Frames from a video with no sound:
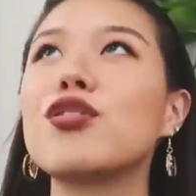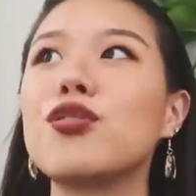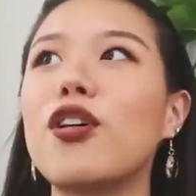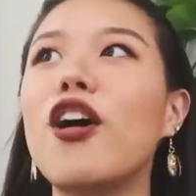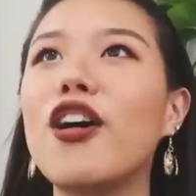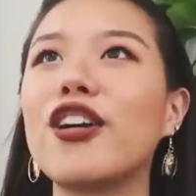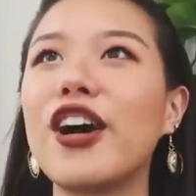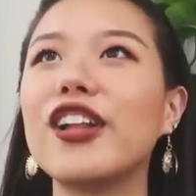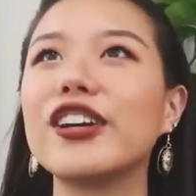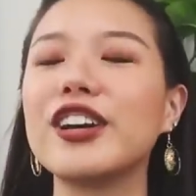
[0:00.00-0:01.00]
a fall
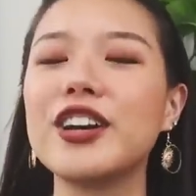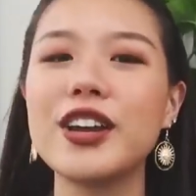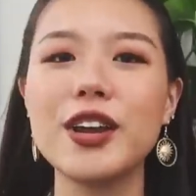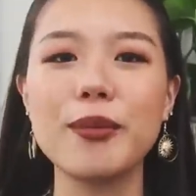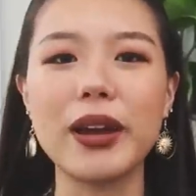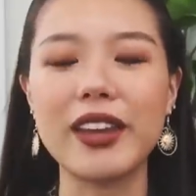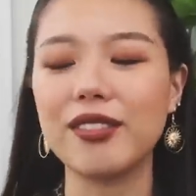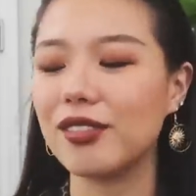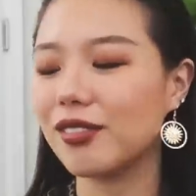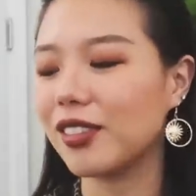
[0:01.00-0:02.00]
color,
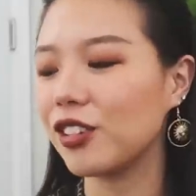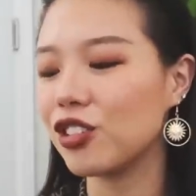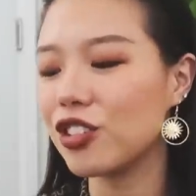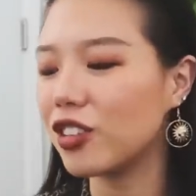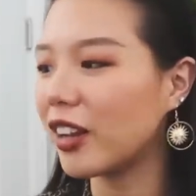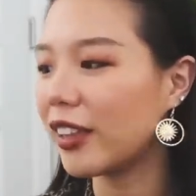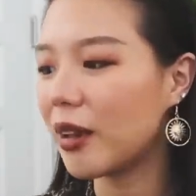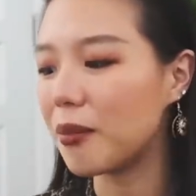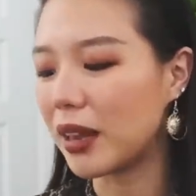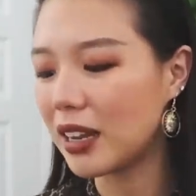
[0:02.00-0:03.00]
but there's just not
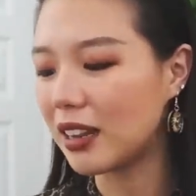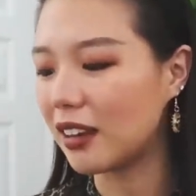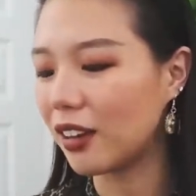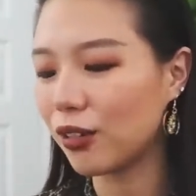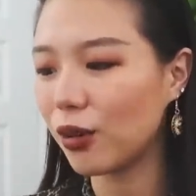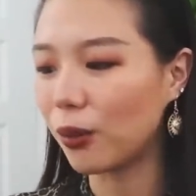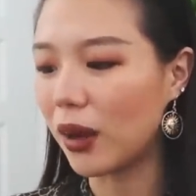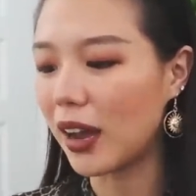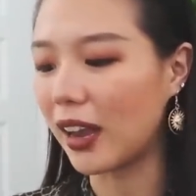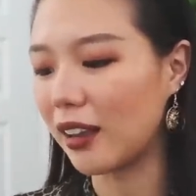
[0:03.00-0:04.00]
that many. I don't know
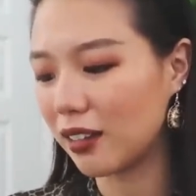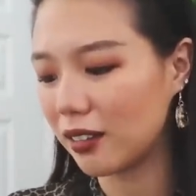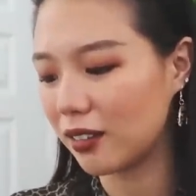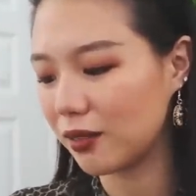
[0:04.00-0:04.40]
why.